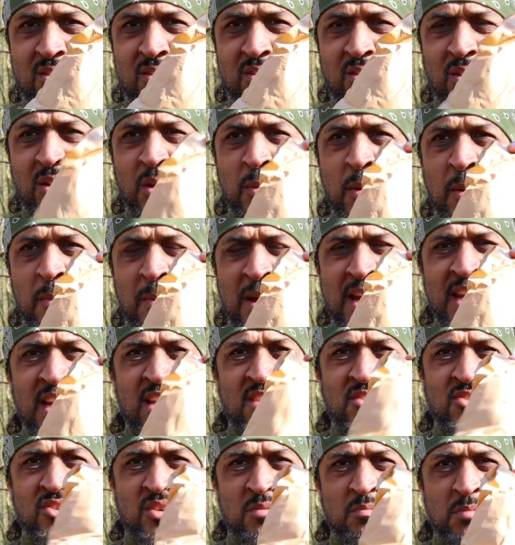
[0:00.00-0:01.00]
going to be
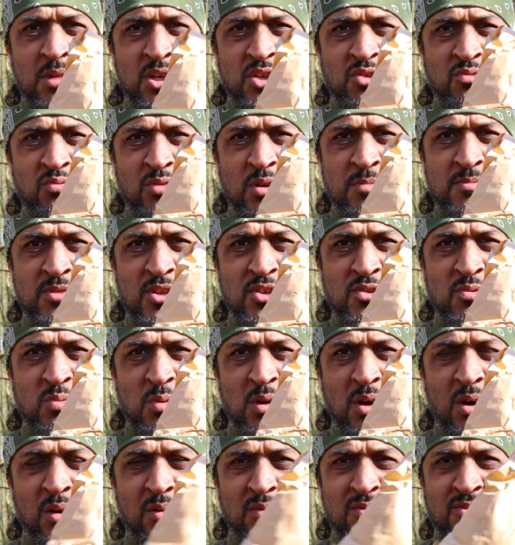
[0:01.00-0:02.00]
making some mushrooms as
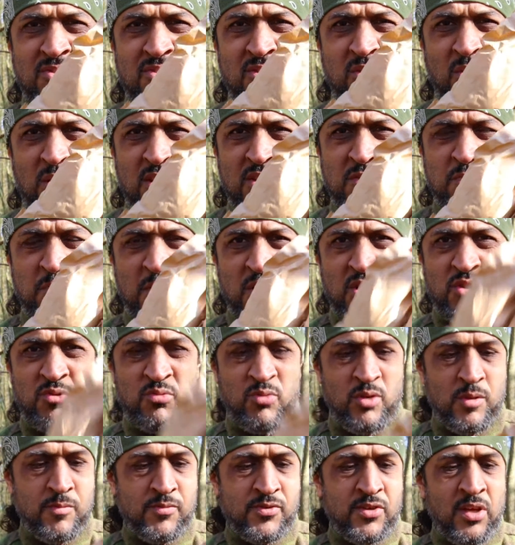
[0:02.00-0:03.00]
well sliced
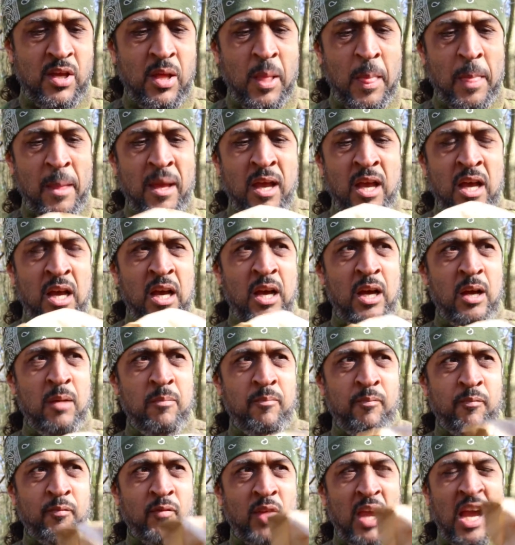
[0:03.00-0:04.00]
mushrooms
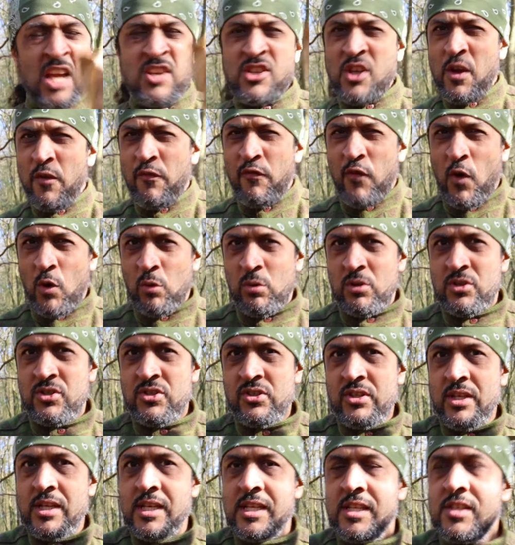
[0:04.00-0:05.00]
um, I actually
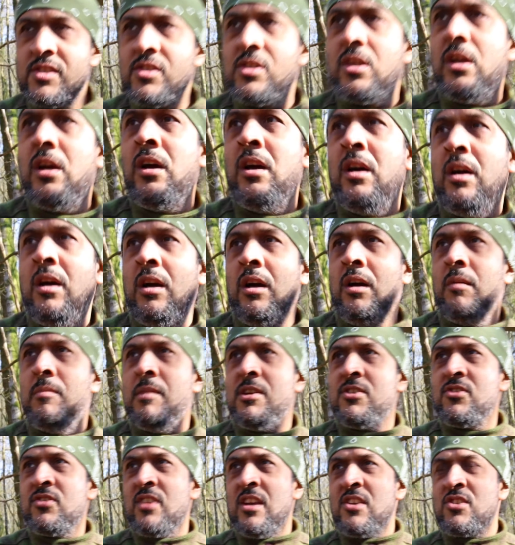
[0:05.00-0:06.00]
foraged these um,
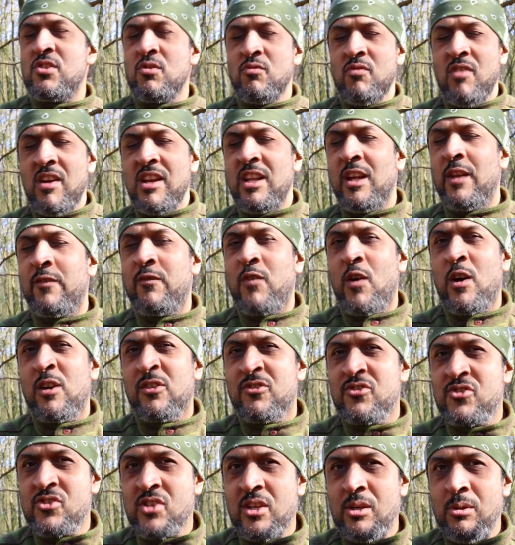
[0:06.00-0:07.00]
it's, it's, a really
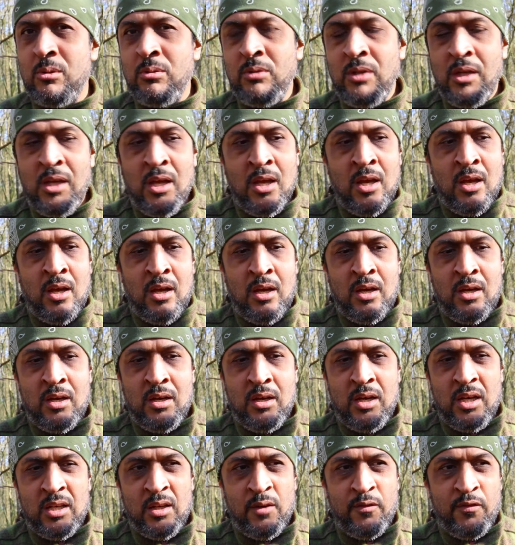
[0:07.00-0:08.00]
advanced skill
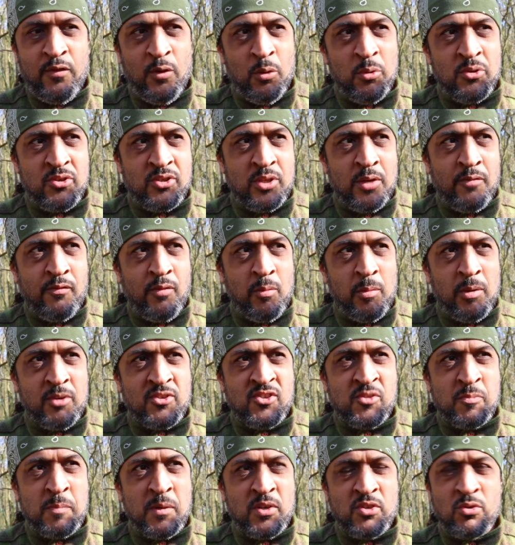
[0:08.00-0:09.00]
uh, and i foraged it from a
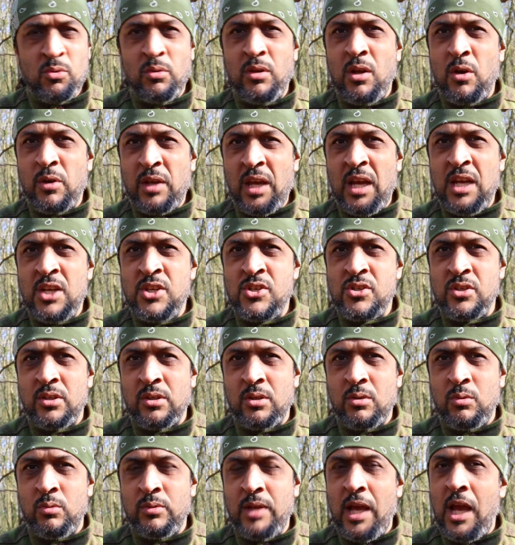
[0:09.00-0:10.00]
special
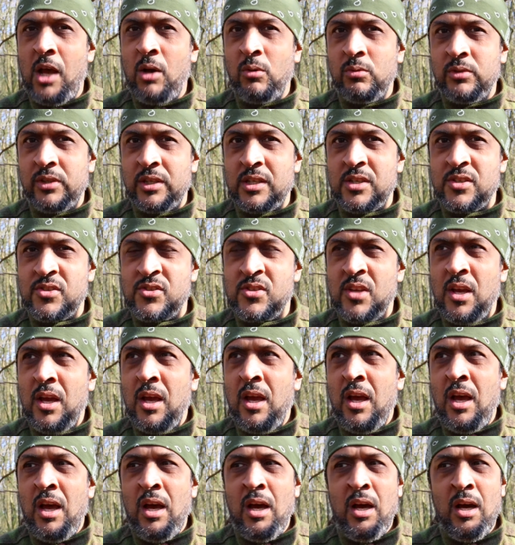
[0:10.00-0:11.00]
location called aldi's
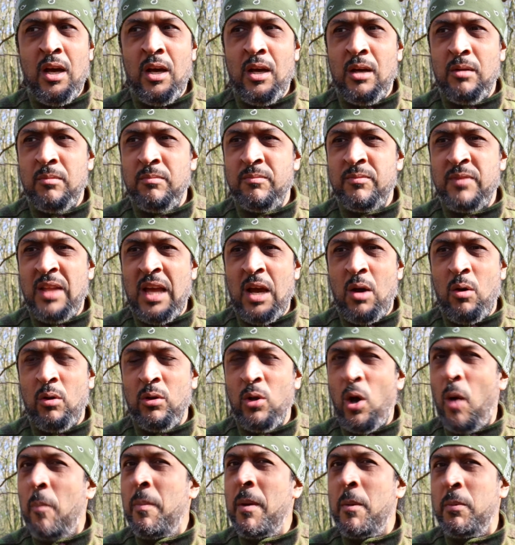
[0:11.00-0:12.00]
um, now, a
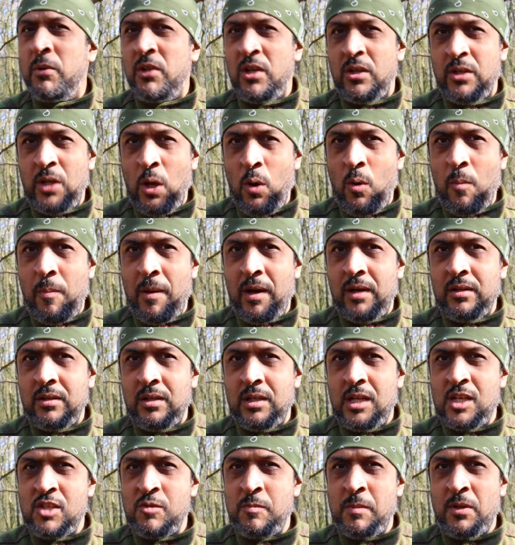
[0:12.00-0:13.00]
lot of people don't know about
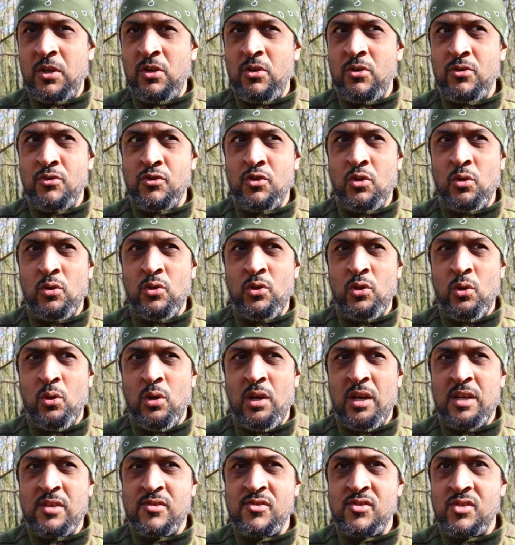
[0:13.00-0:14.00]
it. That's because you're
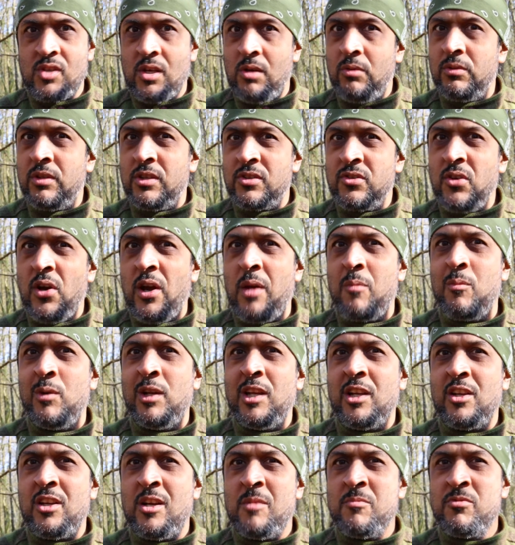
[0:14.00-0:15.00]
not as skilled as I am when
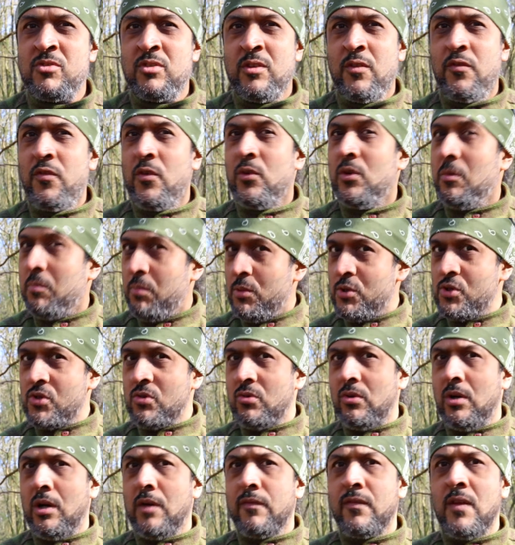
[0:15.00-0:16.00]
it comes to the field of
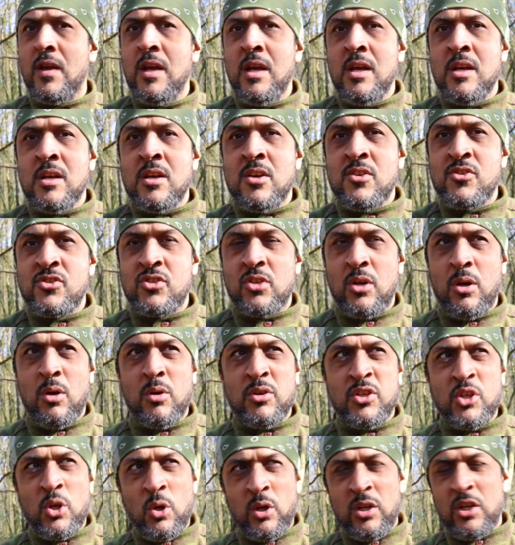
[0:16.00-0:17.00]
bushcraft. So
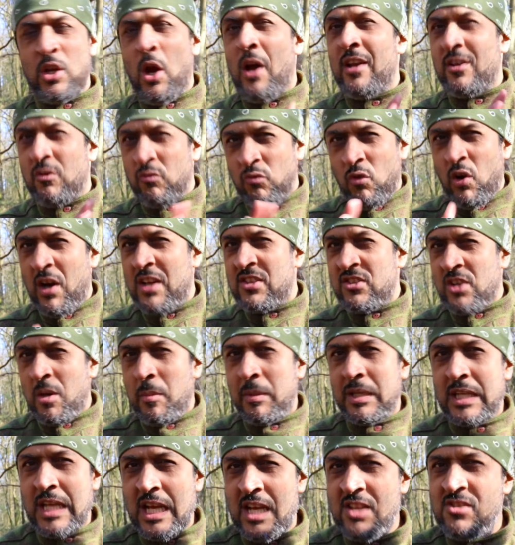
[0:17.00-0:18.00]
you've got to go at the right
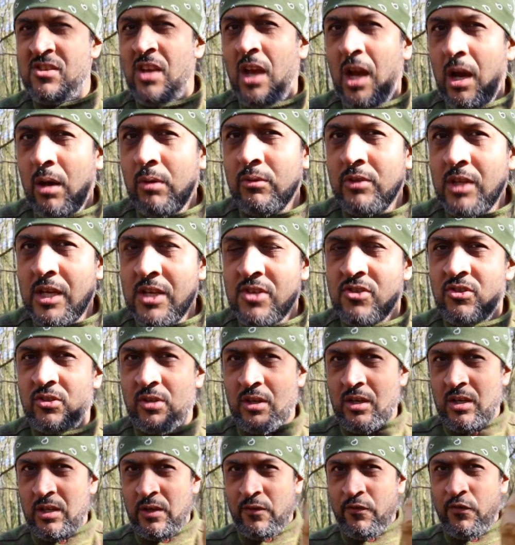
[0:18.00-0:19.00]
time of year to Aldi's to
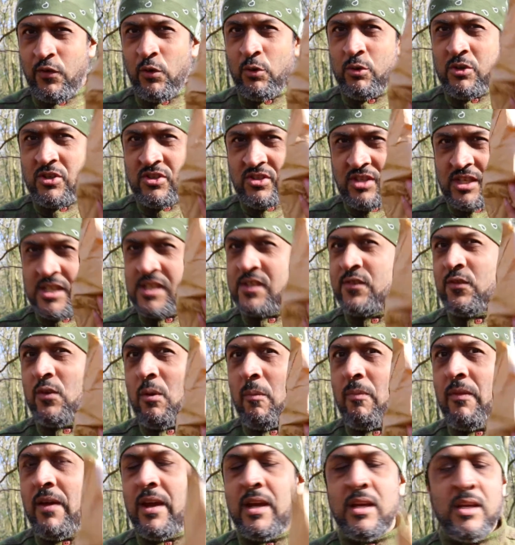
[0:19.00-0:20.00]
kind of forage these
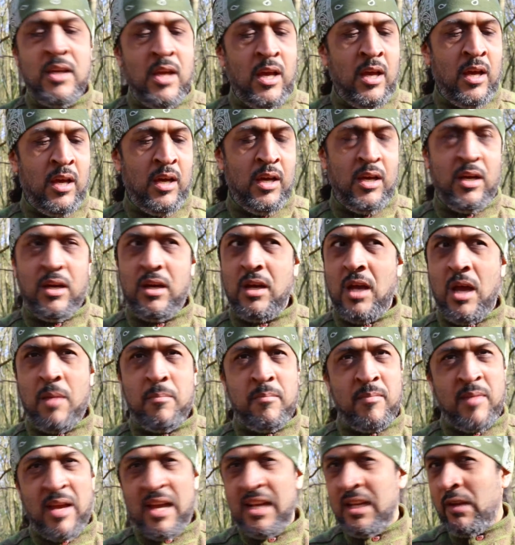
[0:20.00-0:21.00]
from there. Uh,
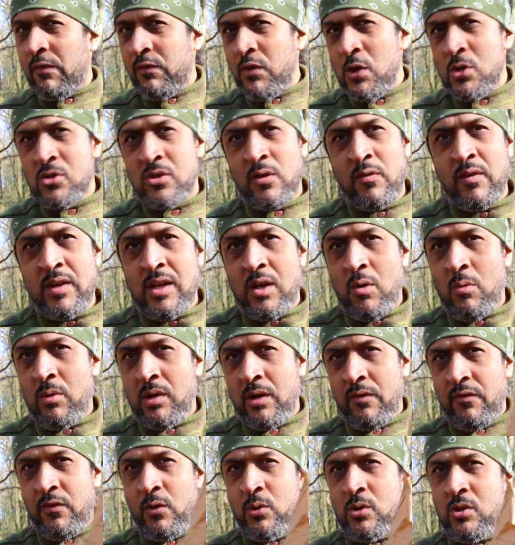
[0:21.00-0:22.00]
and in a future video, when
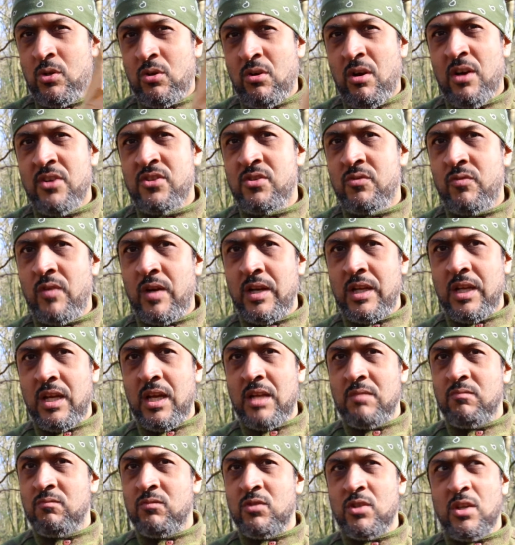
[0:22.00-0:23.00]
I feel you guys are ready
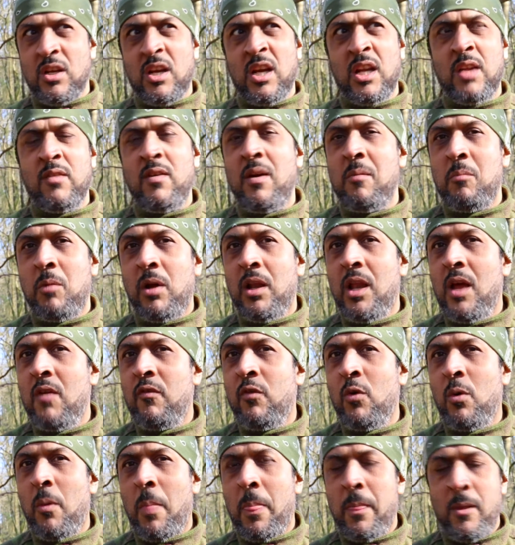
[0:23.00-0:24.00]
and you're kind of at my
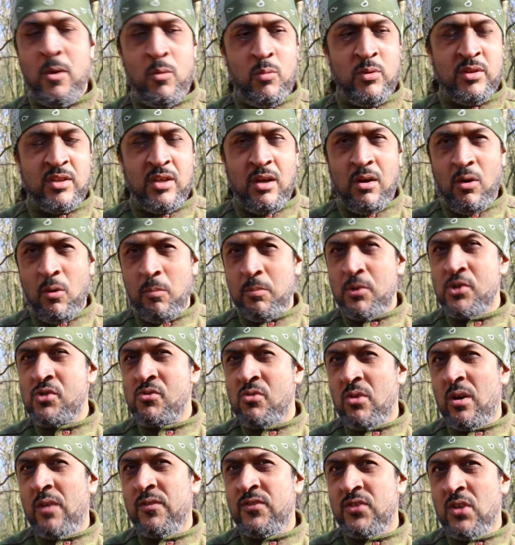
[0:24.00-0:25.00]
level with the whole
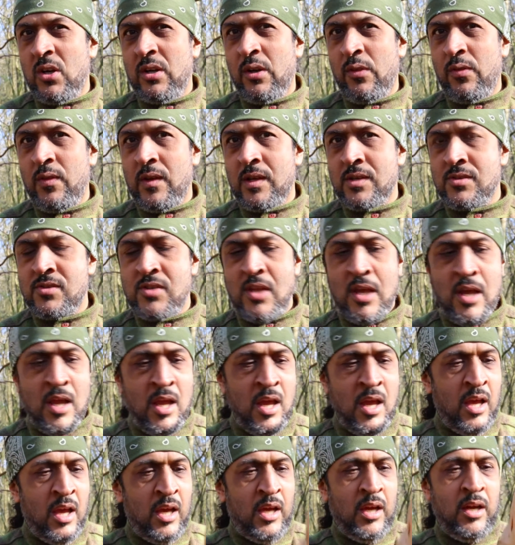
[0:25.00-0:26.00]
bushcraft side of things,
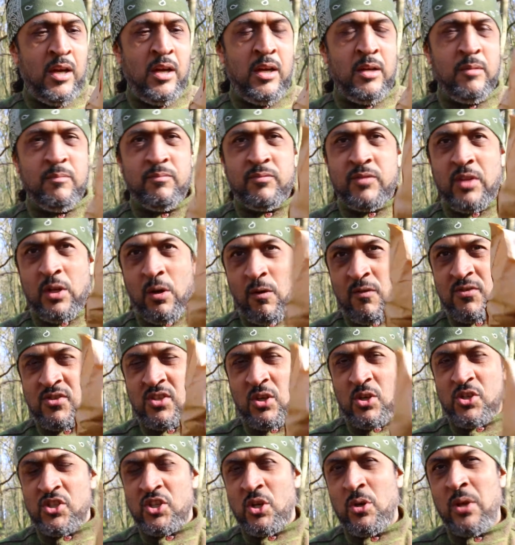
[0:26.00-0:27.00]
um, then
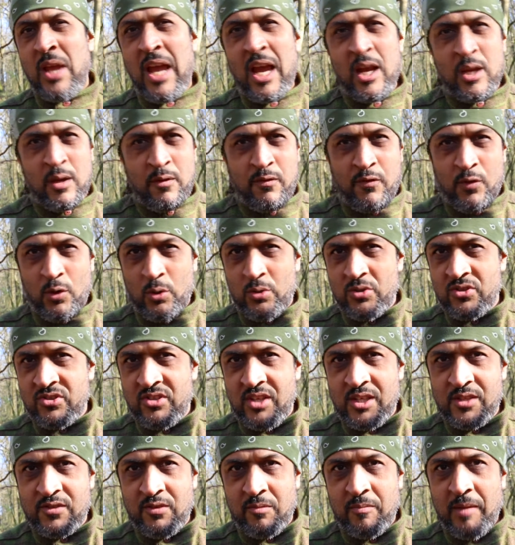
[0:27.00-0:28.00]
obviously I'll show you how you forage
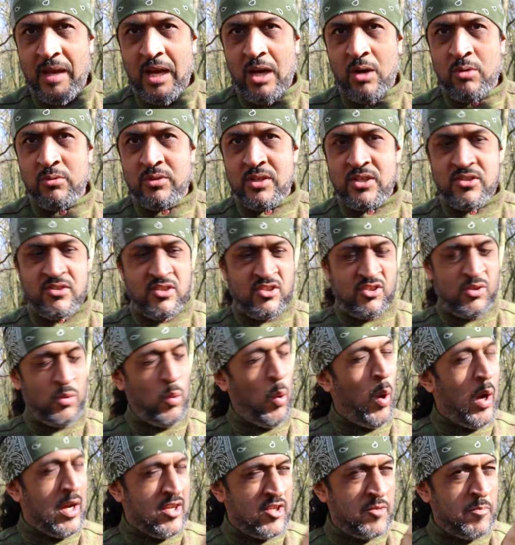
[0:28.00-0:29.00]
these from Aldi's. It's
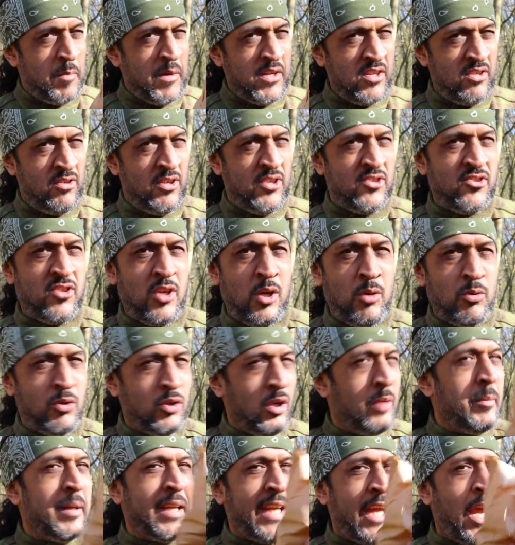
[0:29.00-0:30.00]
quite a specialised skill. You've
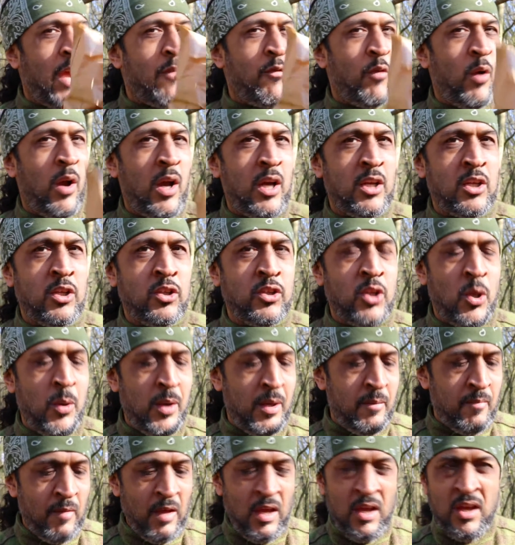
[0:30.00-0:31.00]
got to be careful how you do
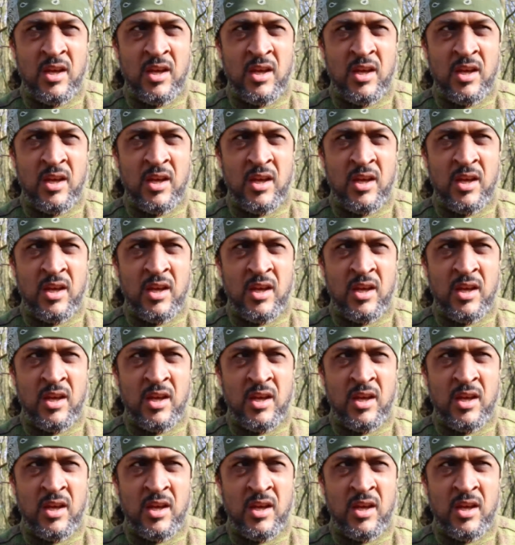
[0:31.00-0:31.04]
it.